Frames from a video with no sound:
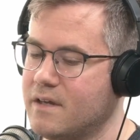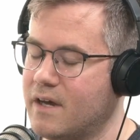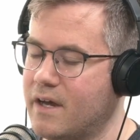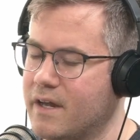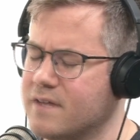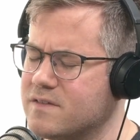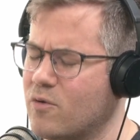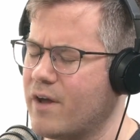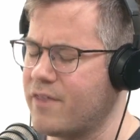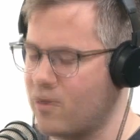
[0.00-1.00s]
uh, and
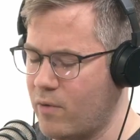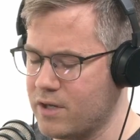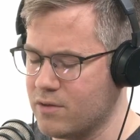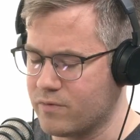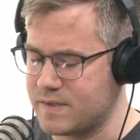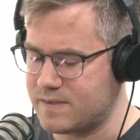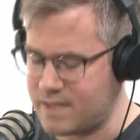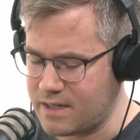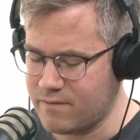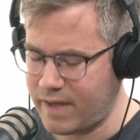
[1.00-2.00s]
so I think when you
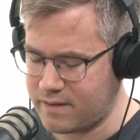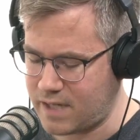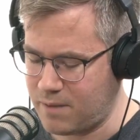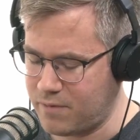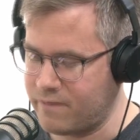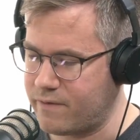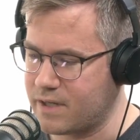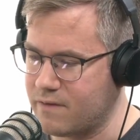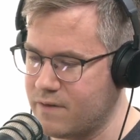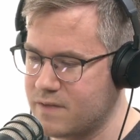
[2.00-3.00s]
receive that type of
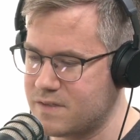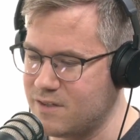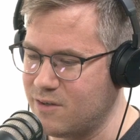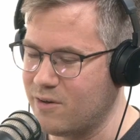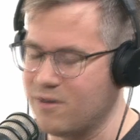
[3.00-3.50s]
forgiveness, you,